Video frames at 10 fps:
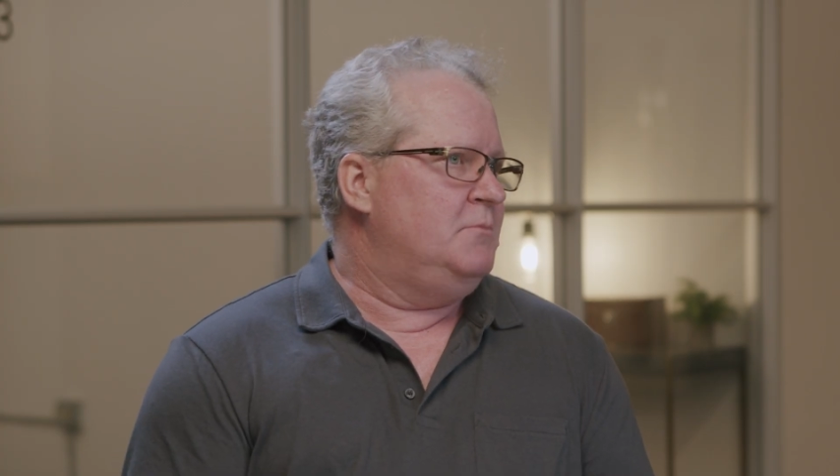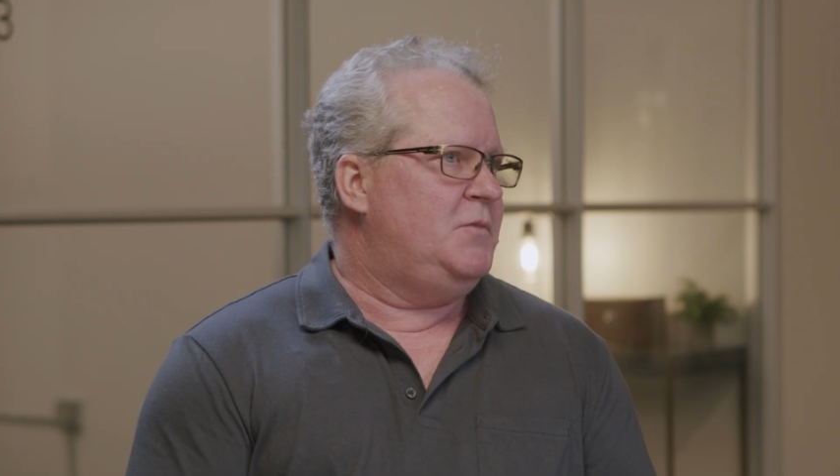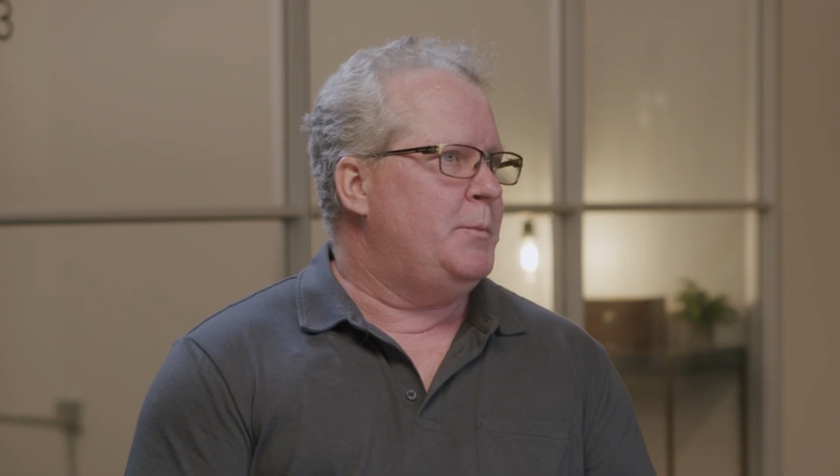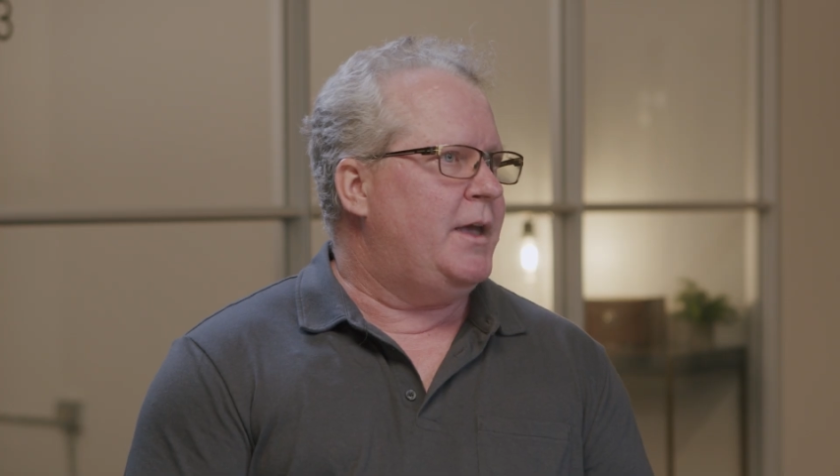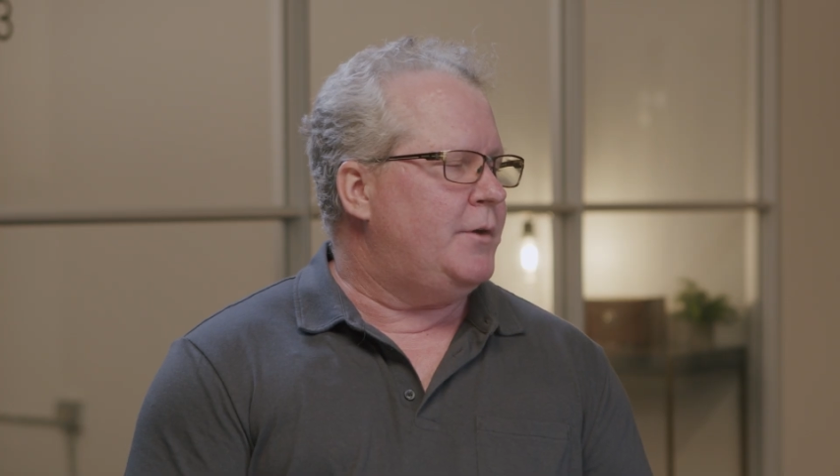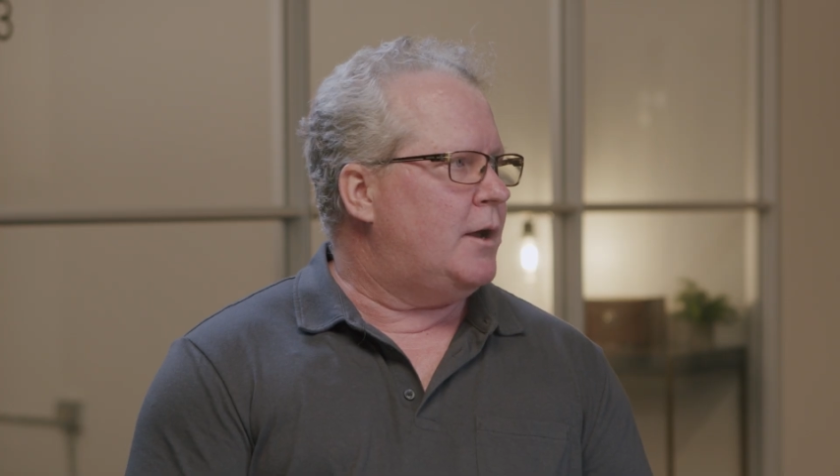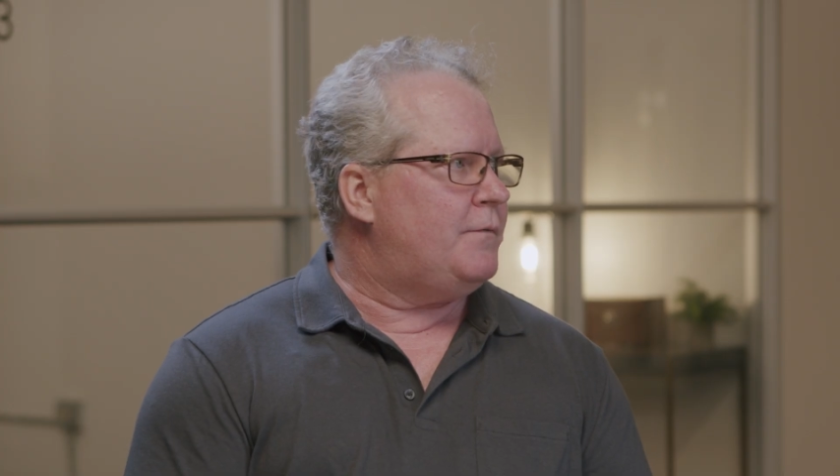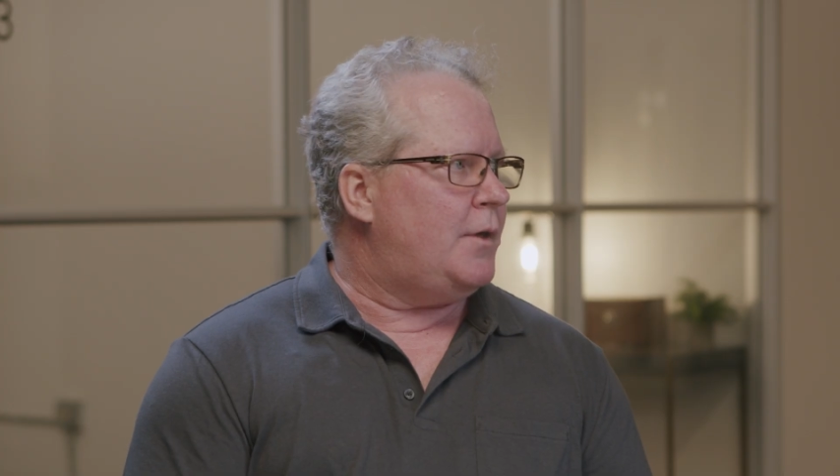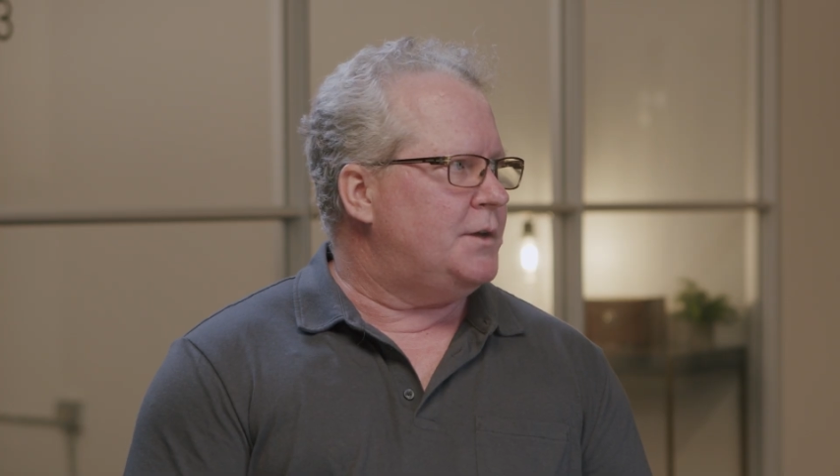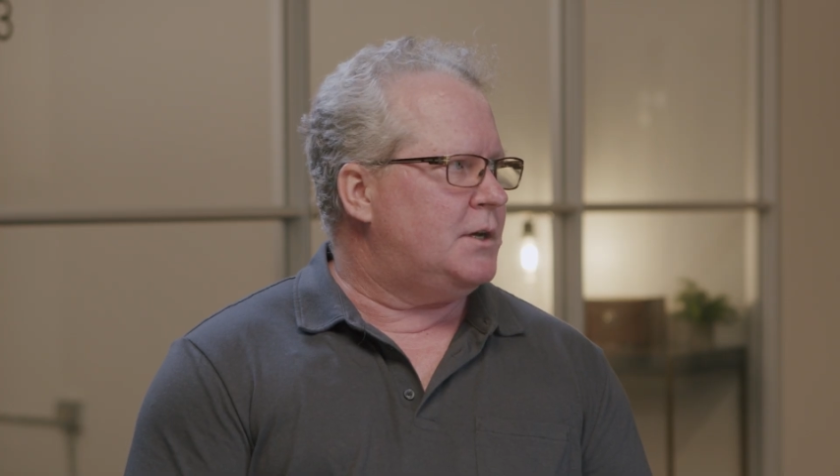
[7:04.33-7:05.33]
you may not have
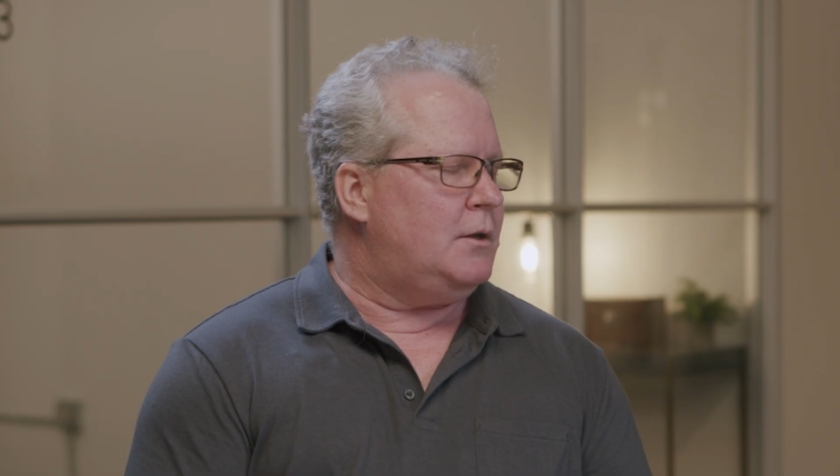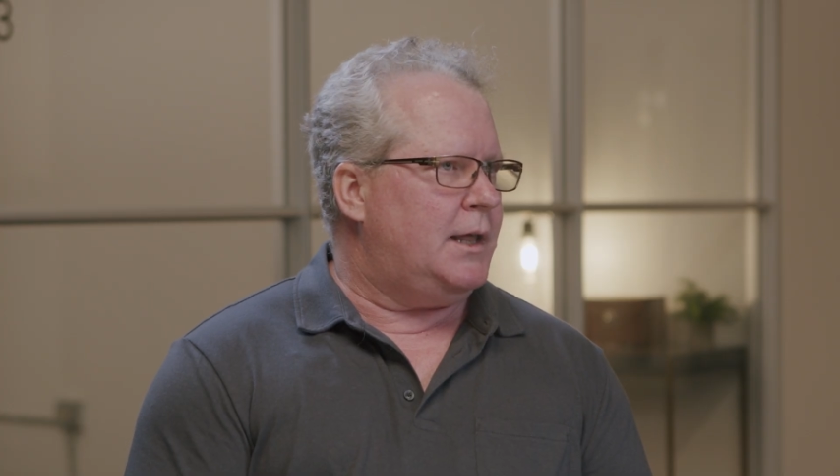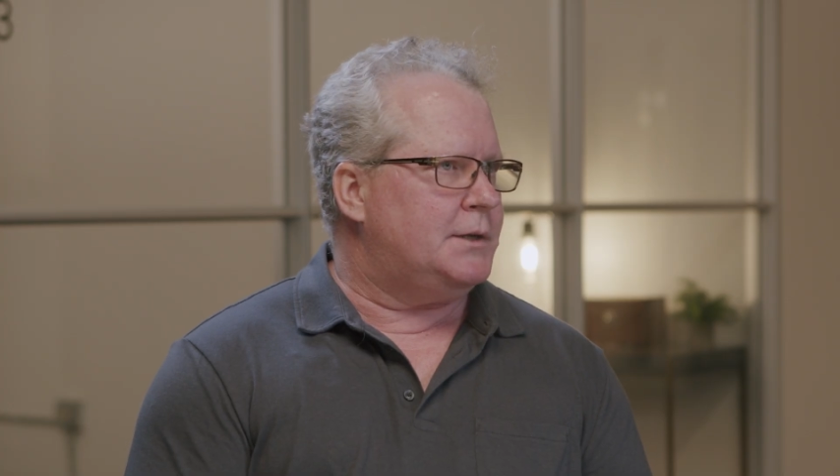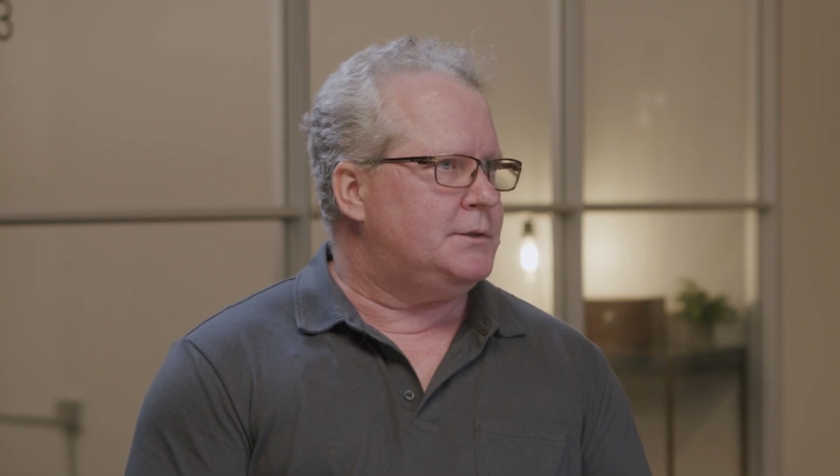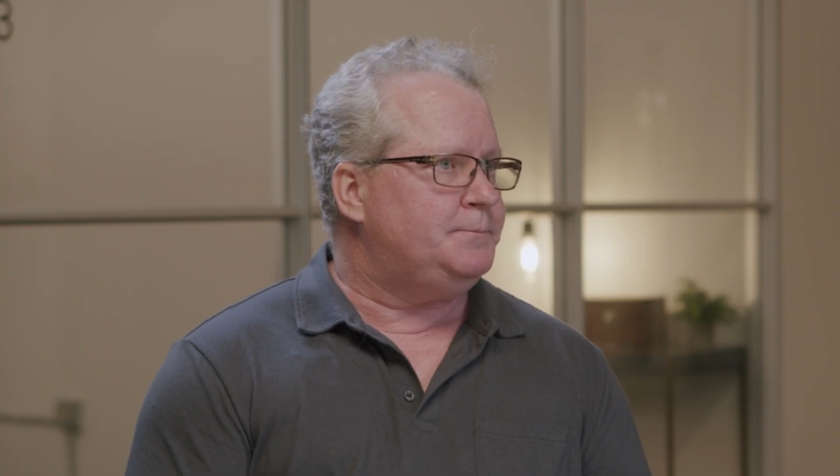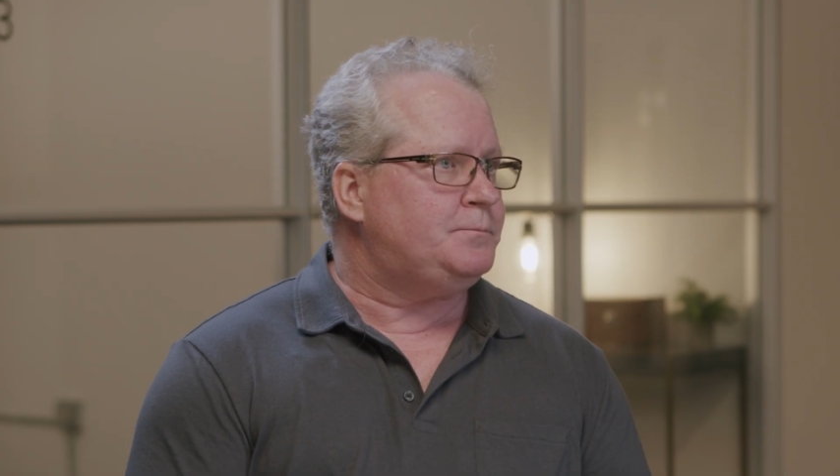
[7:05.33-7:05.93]
thought to collect